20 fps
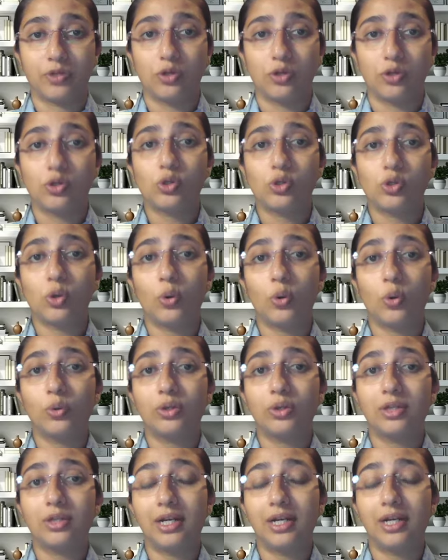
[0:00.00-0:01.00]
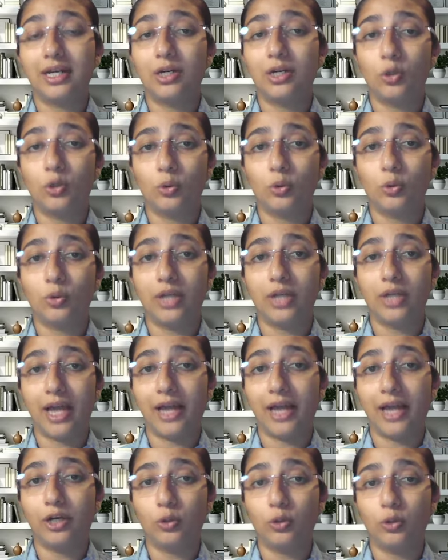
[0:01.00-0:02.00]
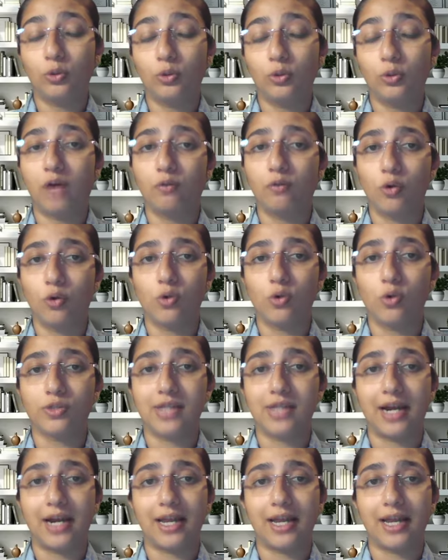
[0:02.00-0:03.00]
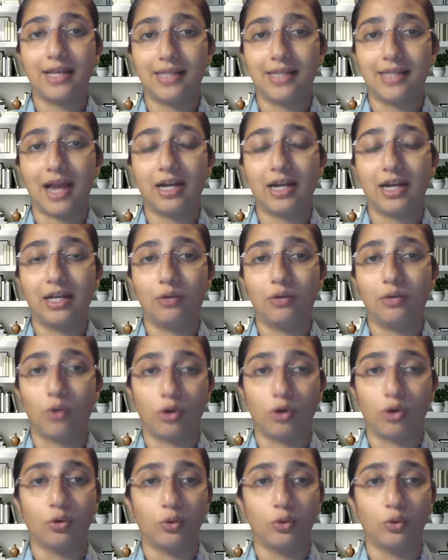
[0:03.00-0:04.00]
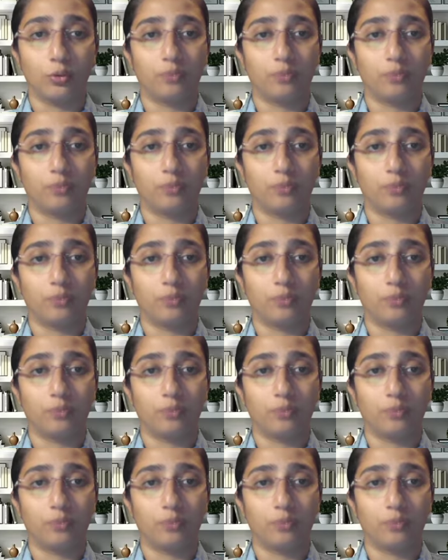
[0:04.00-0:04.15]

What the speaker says: So the AI tool now knows that exactly what to do.